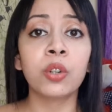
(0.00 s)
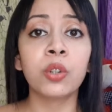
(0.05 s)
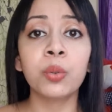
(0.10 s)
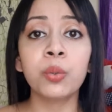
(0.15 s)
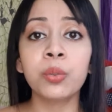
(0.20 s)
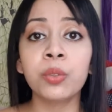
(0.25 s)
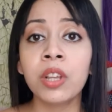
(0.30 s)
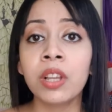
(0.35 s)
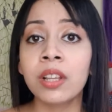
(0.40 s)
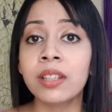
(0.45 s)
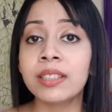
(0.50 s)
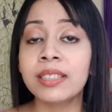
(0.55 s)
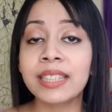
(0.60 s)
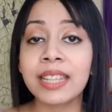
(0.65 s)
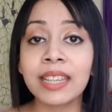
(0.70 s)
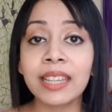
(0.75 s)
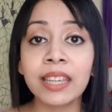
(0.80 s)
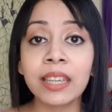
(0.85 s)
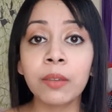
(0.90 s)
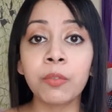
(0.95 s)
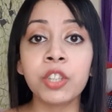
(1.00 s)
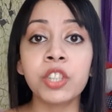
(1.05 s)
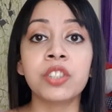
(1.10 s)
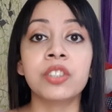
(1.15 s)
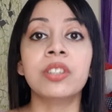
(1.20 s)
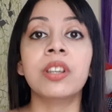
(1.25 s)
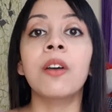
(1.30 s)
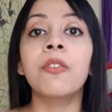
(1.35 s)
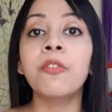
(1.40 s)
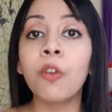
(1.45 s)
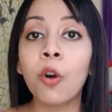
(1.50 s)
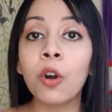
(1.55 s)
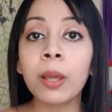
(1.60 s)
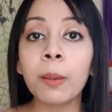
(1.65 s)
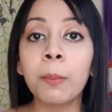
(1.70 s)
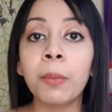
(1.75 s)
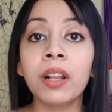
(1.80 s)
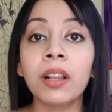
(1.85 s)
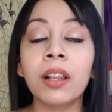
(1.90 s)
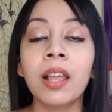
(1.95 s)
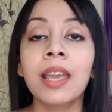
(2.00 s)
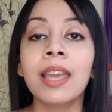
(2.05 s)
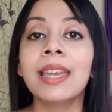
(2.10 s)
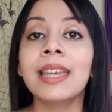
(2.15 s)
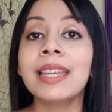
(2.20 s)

too sticky, which is affordable,